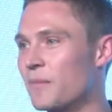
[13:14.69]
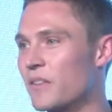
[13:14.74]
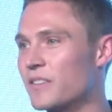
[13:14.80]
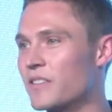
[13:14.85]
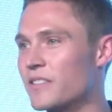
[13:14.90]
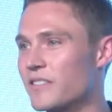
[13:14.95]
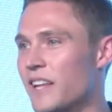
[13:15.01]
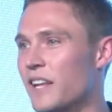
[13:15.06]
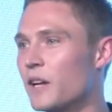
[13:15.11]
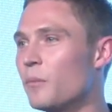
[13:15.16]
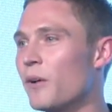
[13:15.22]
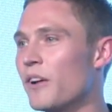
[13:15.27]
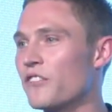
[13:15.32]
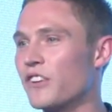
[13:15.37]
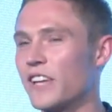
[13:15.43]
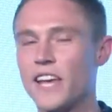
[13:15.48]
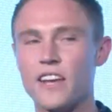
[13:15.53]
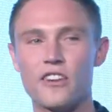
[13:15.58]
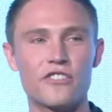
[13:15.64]
Sustainable
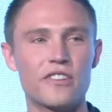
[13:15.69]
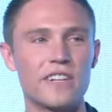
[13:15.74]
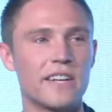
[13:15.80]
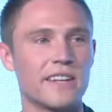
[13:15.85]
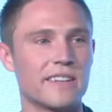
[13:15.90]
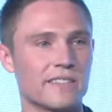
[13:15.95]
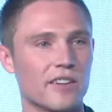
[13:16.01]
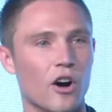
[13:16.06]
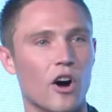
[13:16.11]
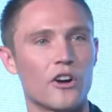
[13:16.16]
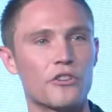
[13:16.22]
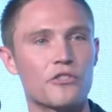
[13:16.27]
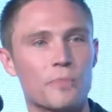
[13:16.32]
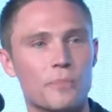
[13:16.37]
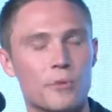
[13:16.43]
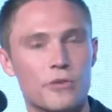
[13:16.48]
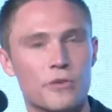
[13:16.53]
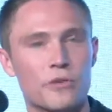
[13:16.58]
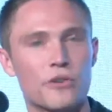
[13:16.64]
education is
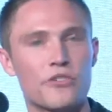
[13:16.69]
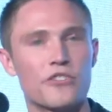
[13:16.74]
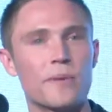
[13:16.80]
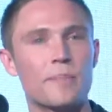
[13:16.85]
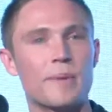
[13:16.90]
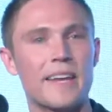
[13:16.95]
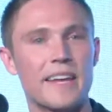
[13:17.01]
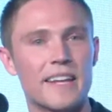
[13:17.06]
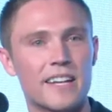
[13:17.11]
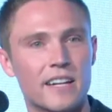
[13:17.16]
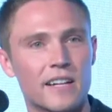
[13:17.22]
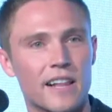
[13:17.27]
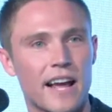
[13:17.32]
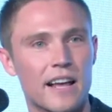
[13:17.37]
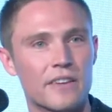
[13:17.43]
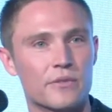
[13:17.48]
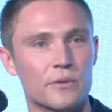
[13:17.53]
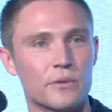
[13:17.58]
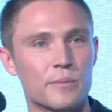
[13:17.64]
entrepreneurship in
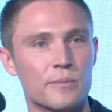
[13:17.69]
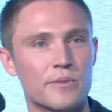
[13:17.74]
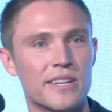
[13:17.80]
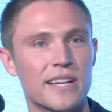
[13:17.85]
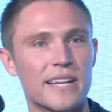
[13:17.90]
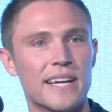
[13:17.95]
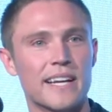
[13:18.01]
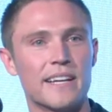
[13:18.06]
classrooms.